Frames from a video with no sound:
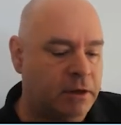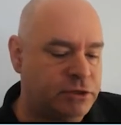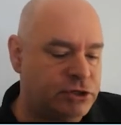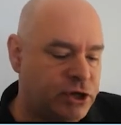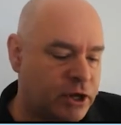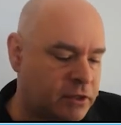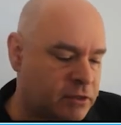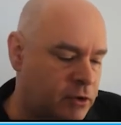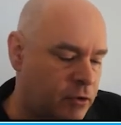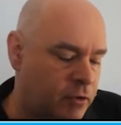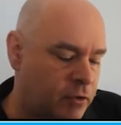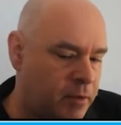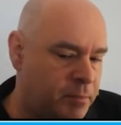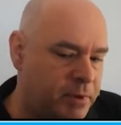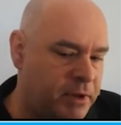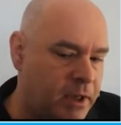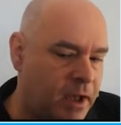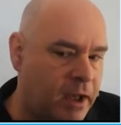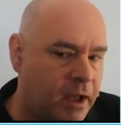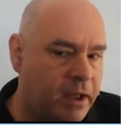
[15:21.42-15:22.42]
check their
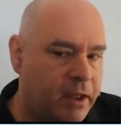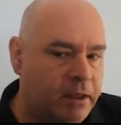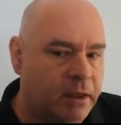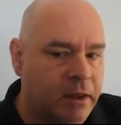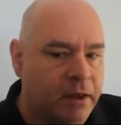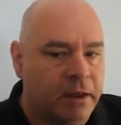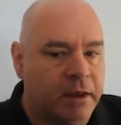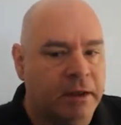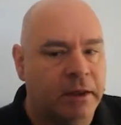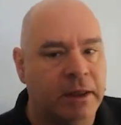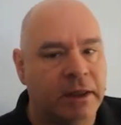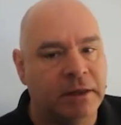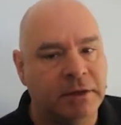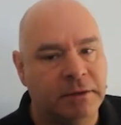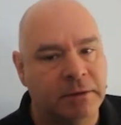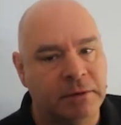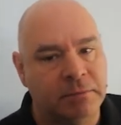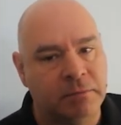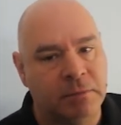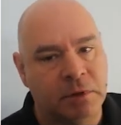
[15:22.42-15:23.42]
API
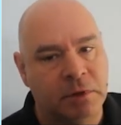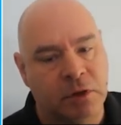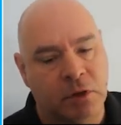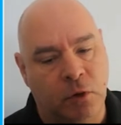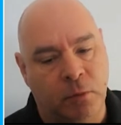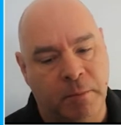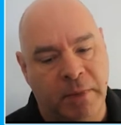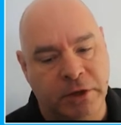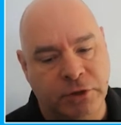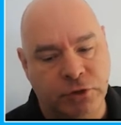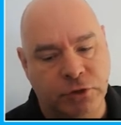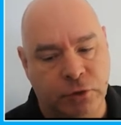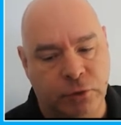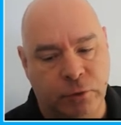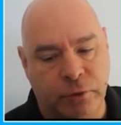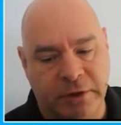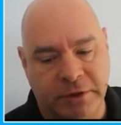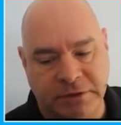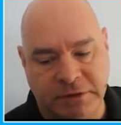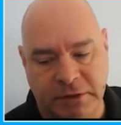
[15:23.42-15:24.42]
and make
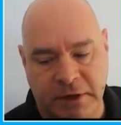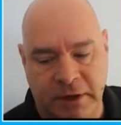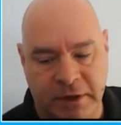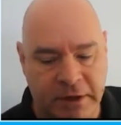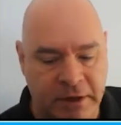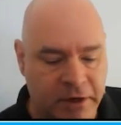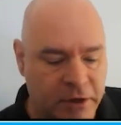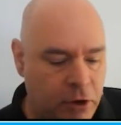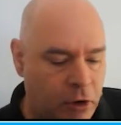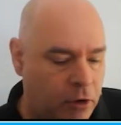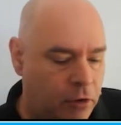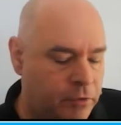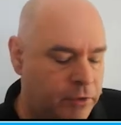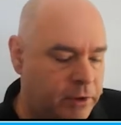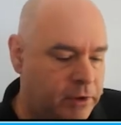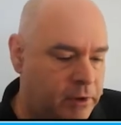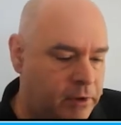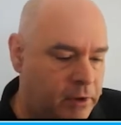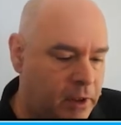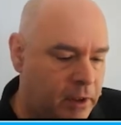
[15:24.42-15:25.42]
sure it's hitting all
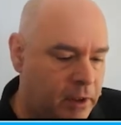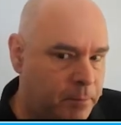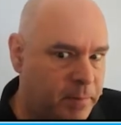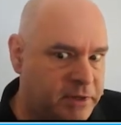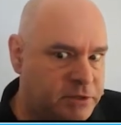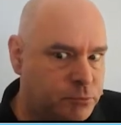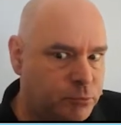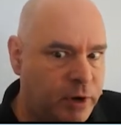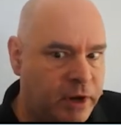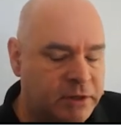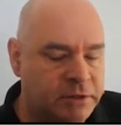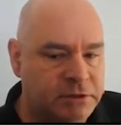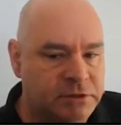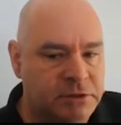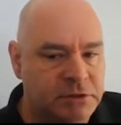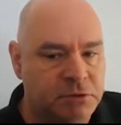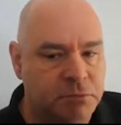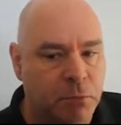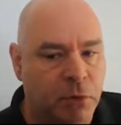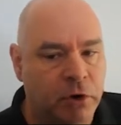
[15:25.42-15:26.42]
the best
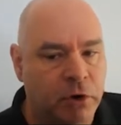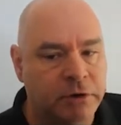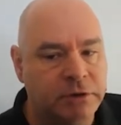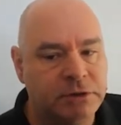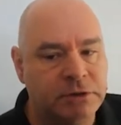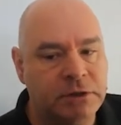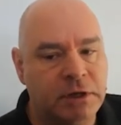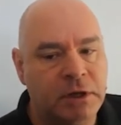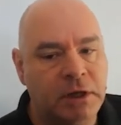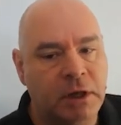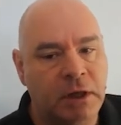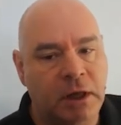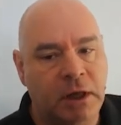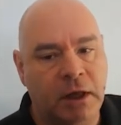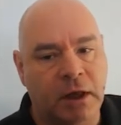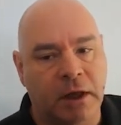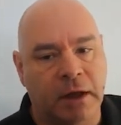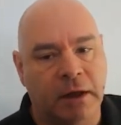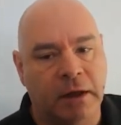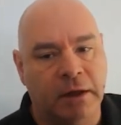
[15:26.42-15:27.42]
practices marks,
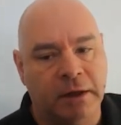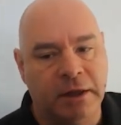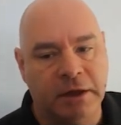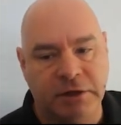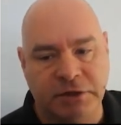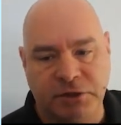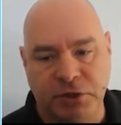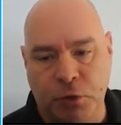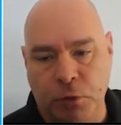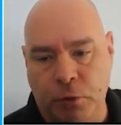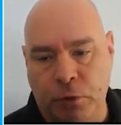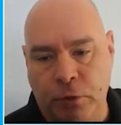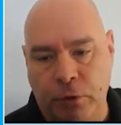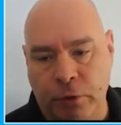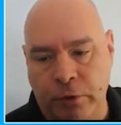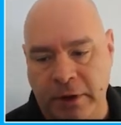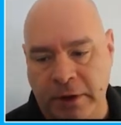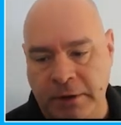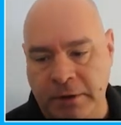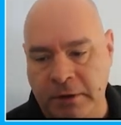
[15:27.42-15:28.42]
get a
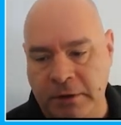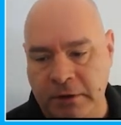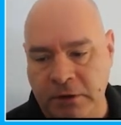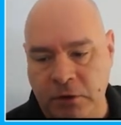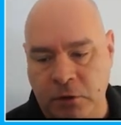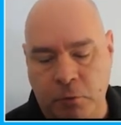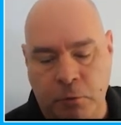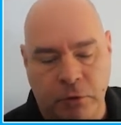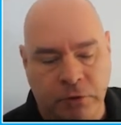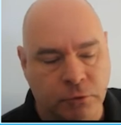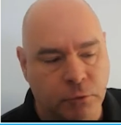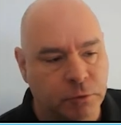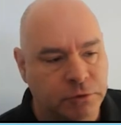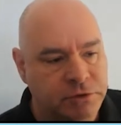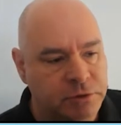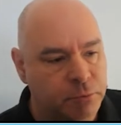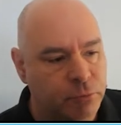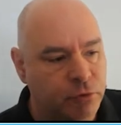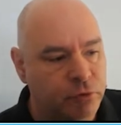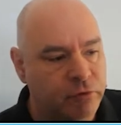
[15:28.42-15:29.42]
score, and work
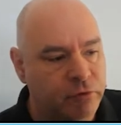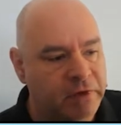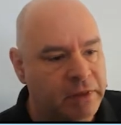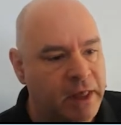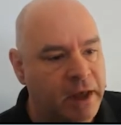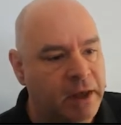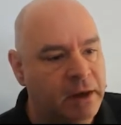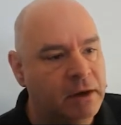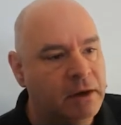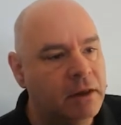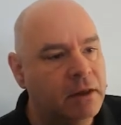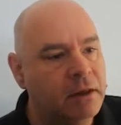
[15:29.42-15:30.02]
towards improving that.